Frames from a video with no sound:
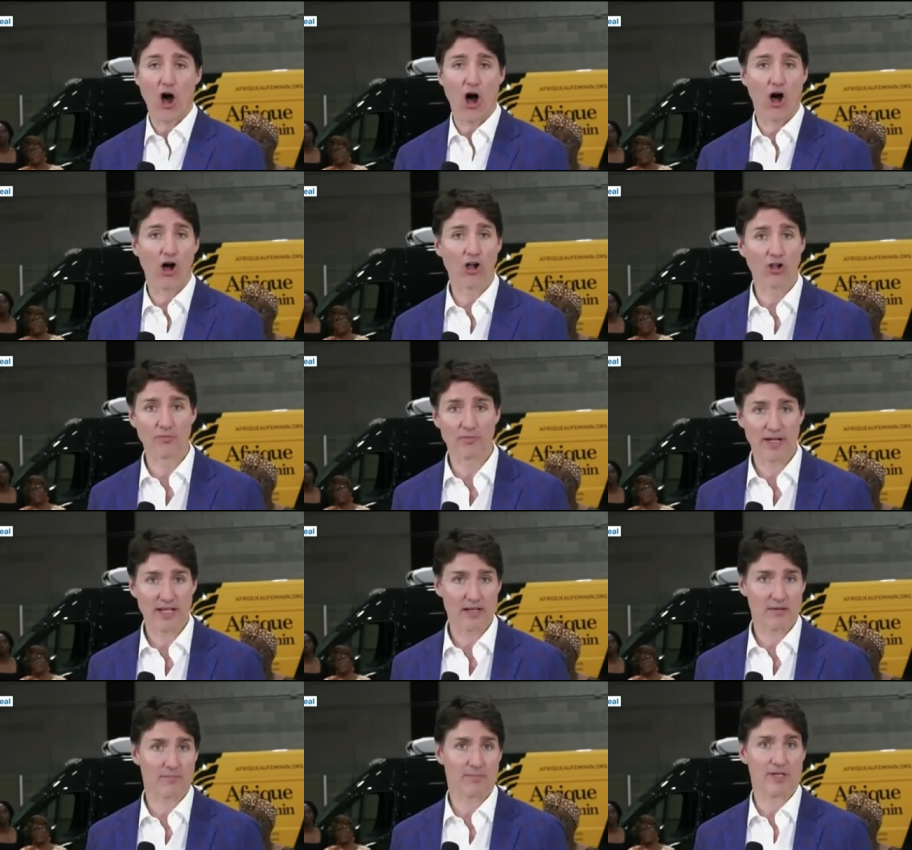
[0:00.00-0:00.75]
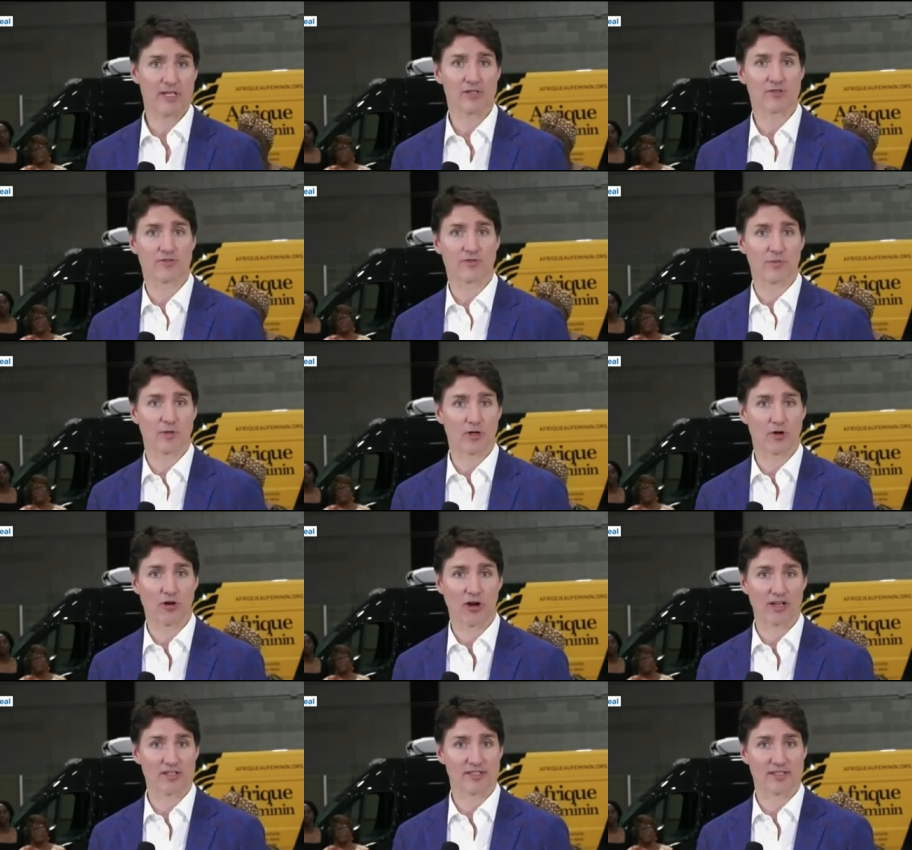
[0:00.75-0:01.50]
all my MPs from
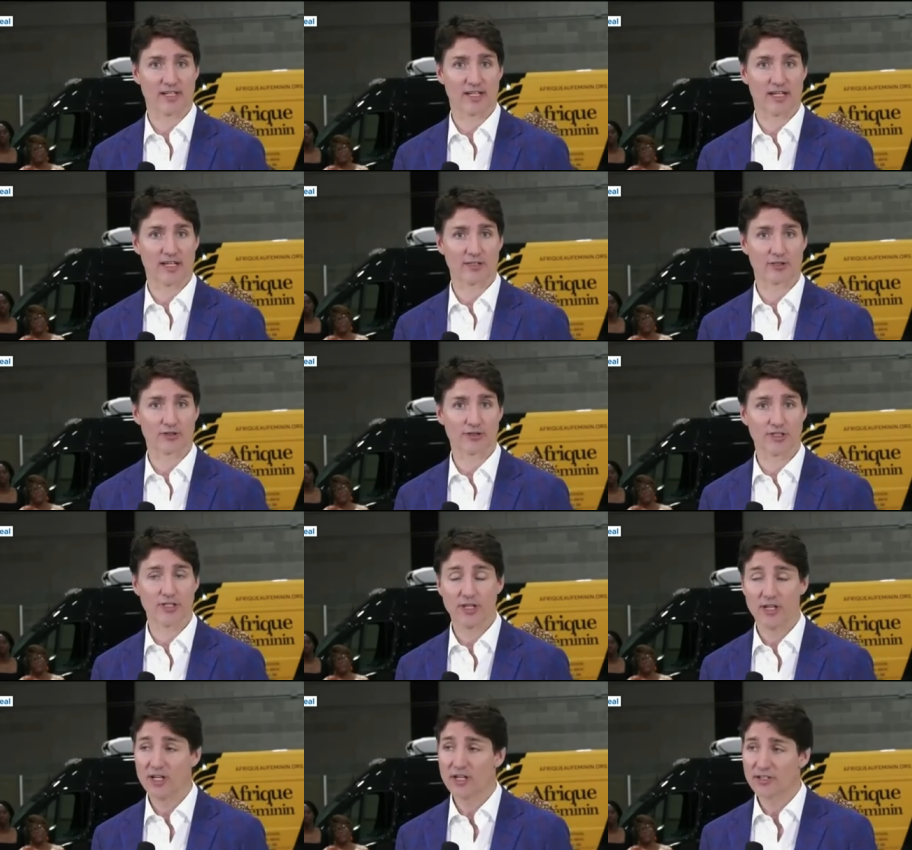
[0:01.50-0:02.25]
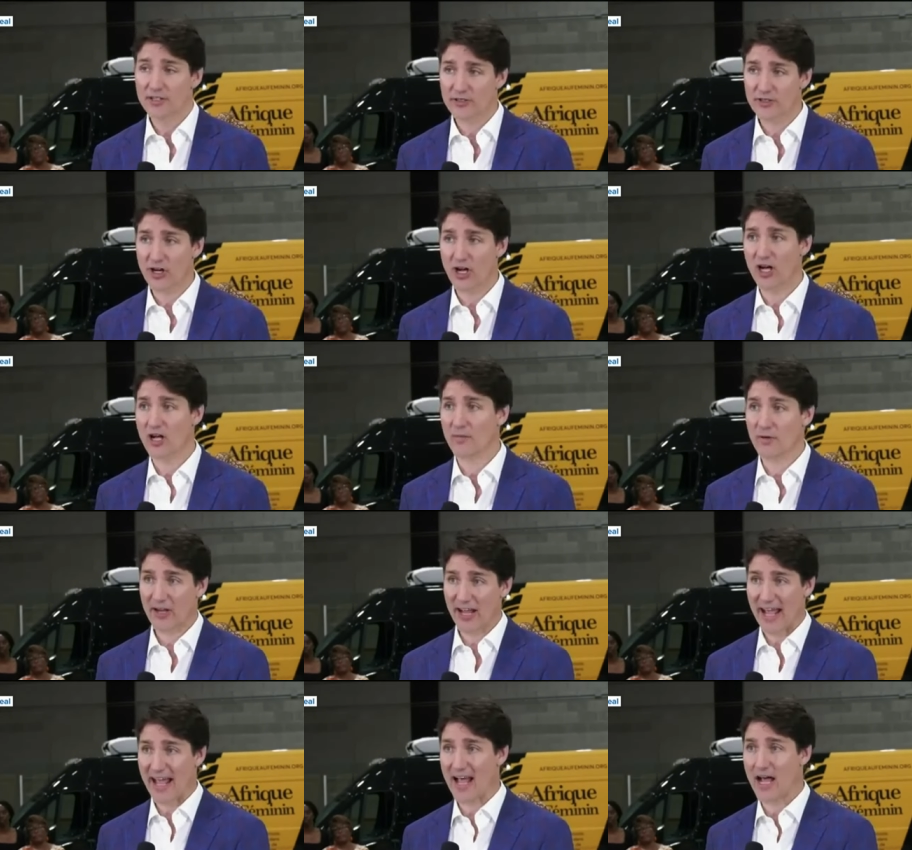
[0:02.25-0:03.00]
across the country to talk
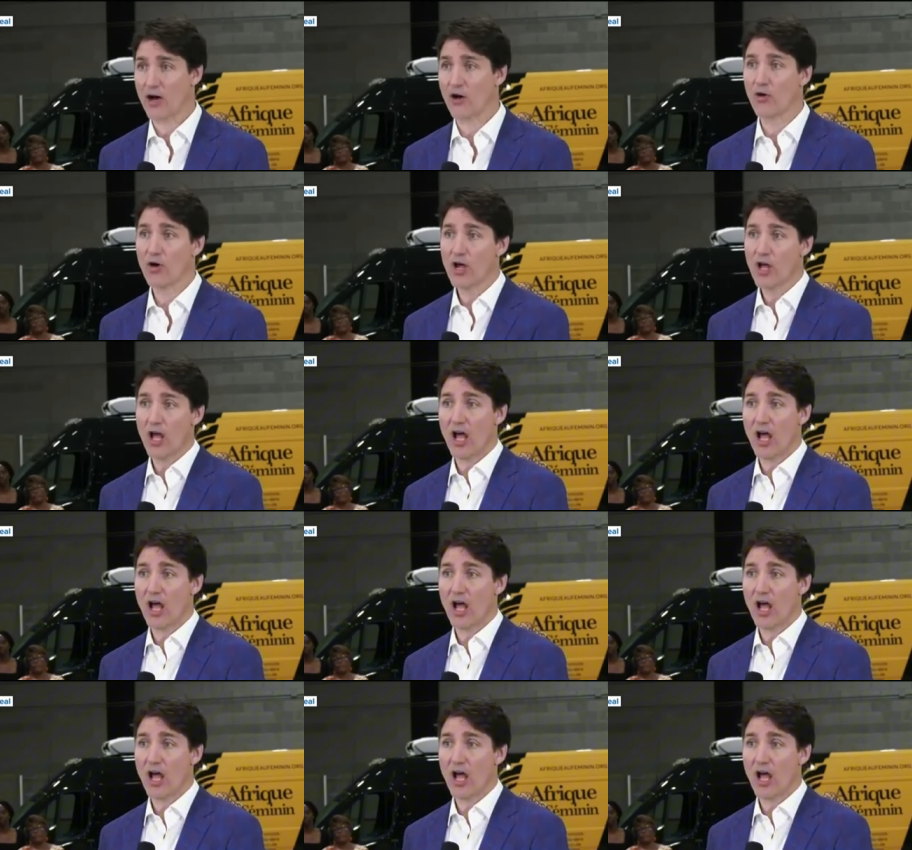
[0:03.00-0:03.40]
about how